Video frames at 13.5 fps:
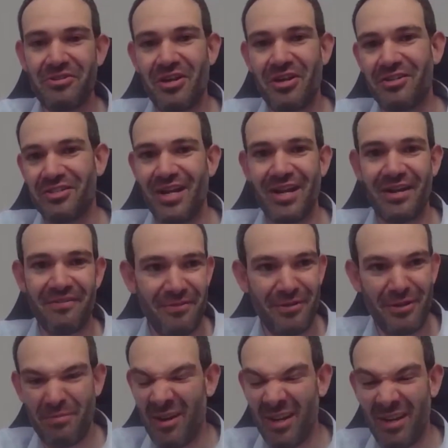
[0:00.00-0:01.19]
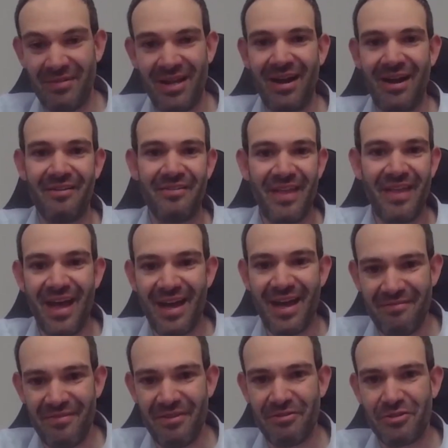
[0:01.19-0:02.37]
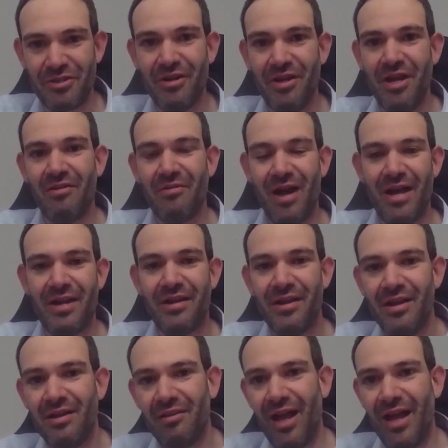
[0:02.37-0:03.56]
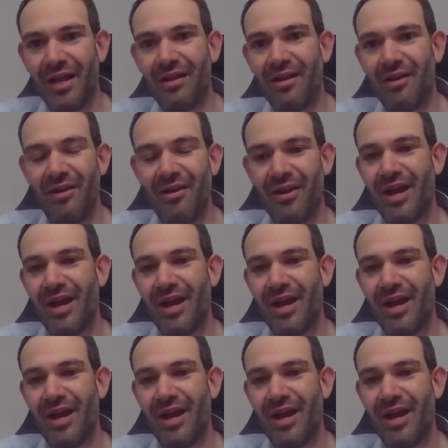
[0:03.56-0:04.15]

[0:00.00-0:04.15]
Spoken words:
$400 an acre foot, probably gonna be higher than that in the future, right? Like,